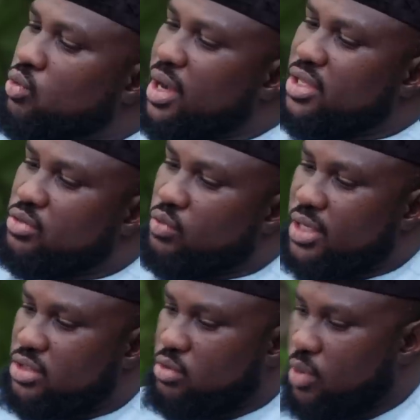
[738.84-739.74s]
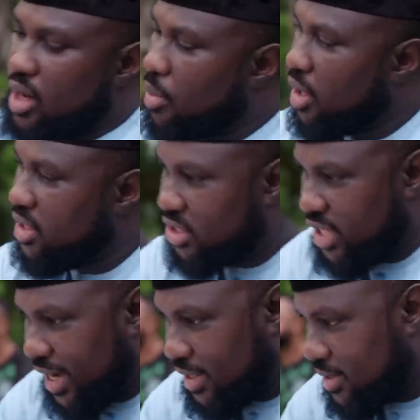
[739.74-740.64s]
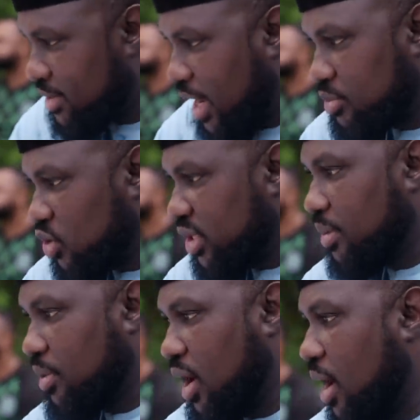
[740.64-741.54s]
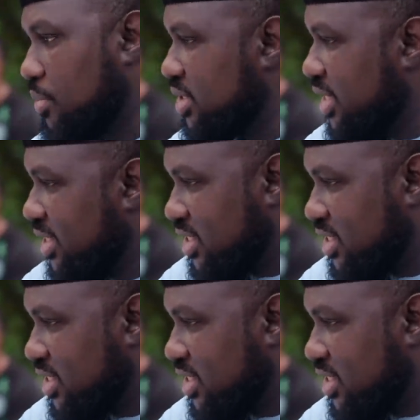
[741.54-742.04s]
wait, what about the child? I'm talking about having the